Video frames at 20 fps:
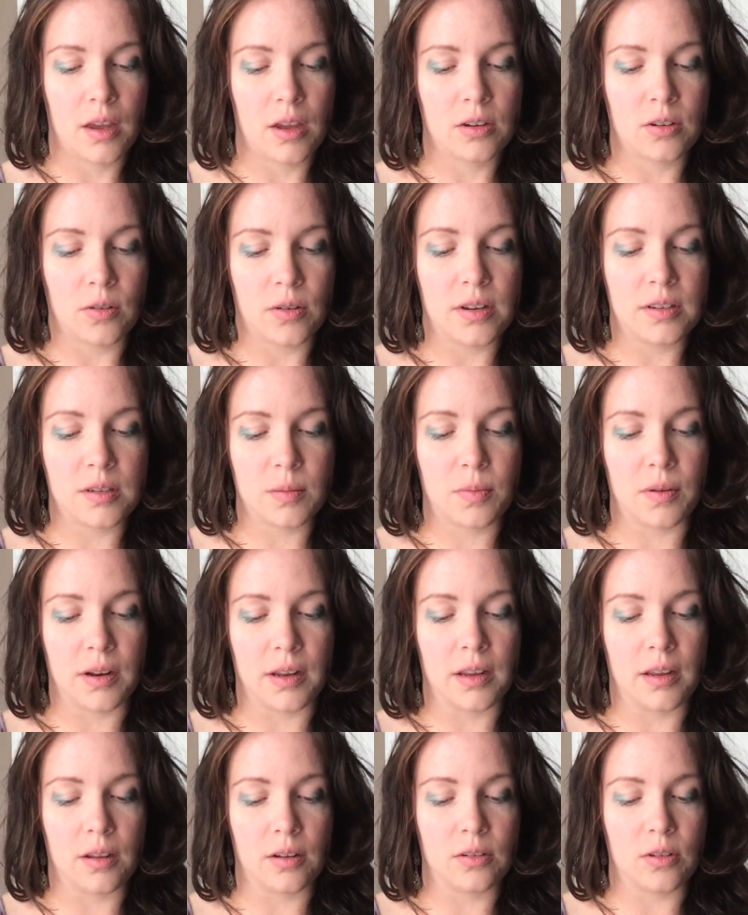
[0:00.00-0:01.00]
Don't, ends up,
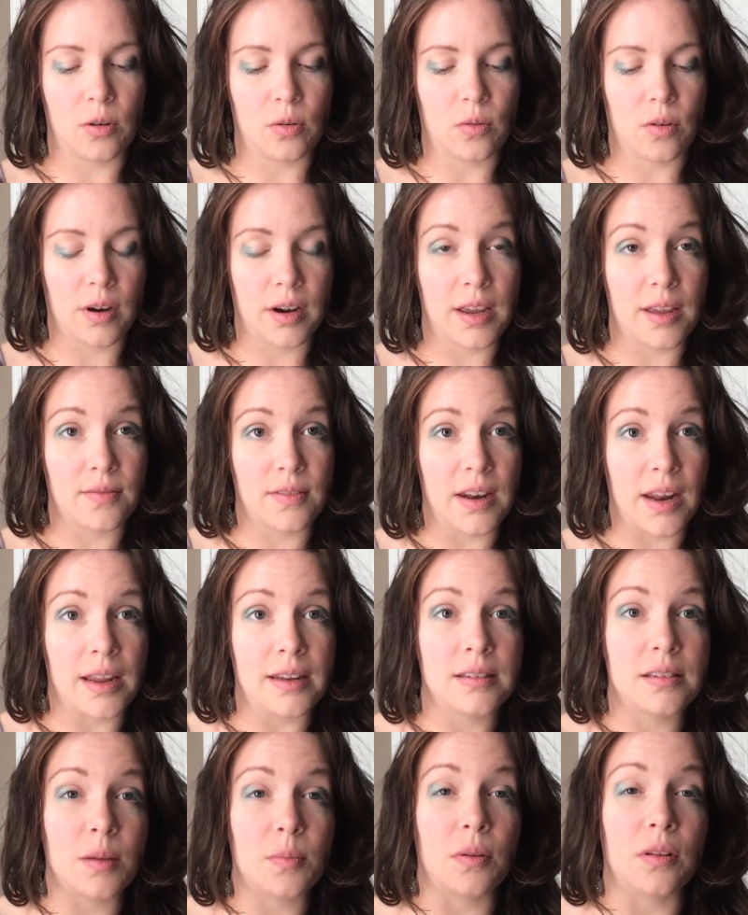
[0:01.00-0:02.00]
don't worry if it
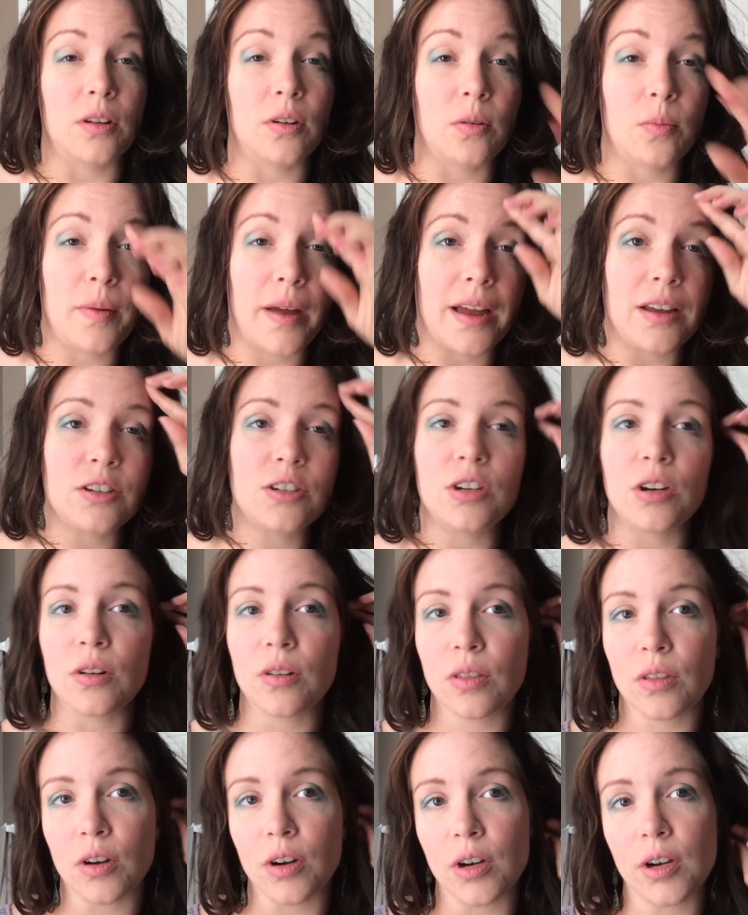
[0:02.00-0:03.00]
ends up a little past your
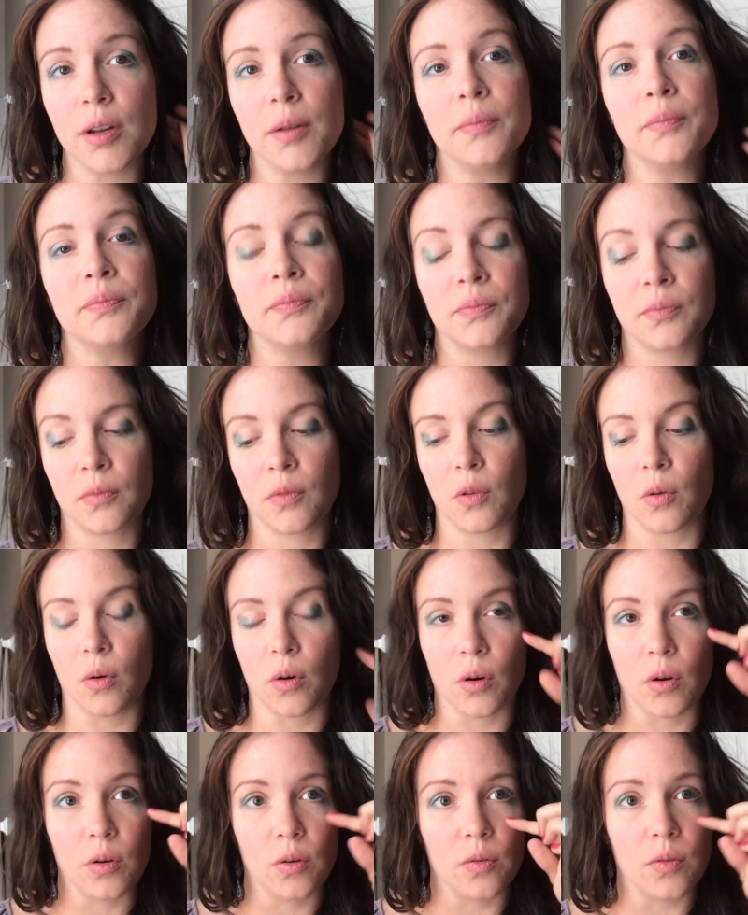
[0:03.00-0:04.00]
third
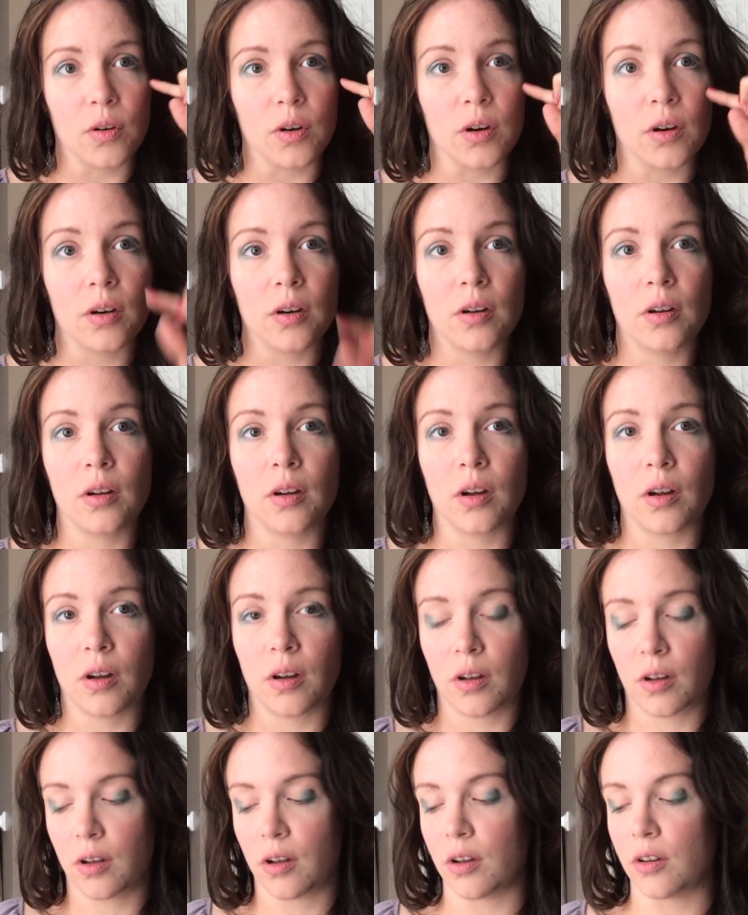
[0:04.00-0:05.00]
or over
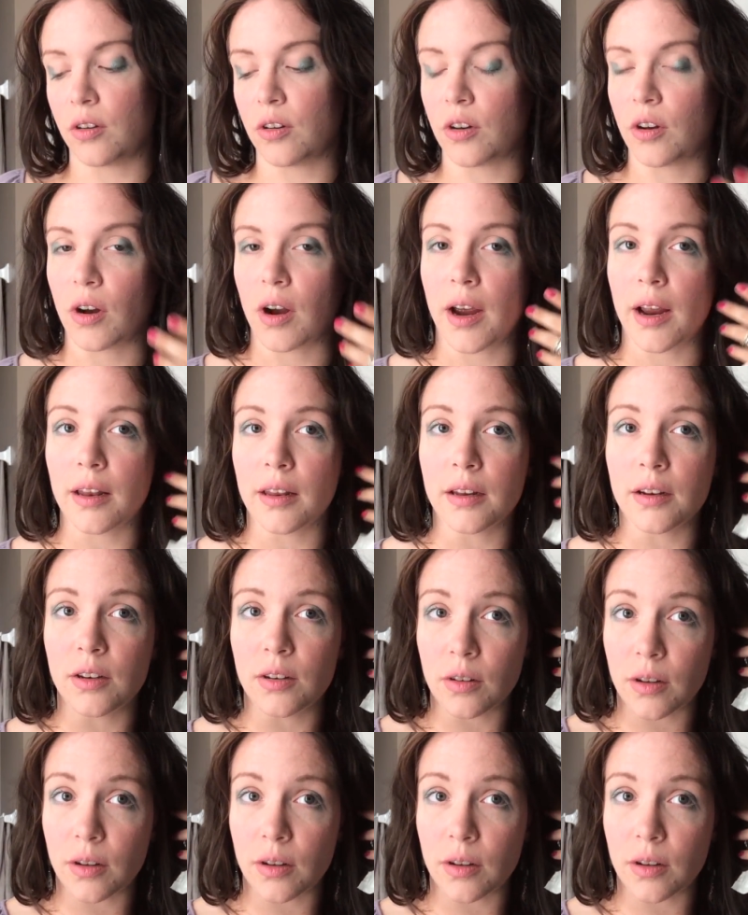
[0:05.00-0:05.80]
under your eyelid.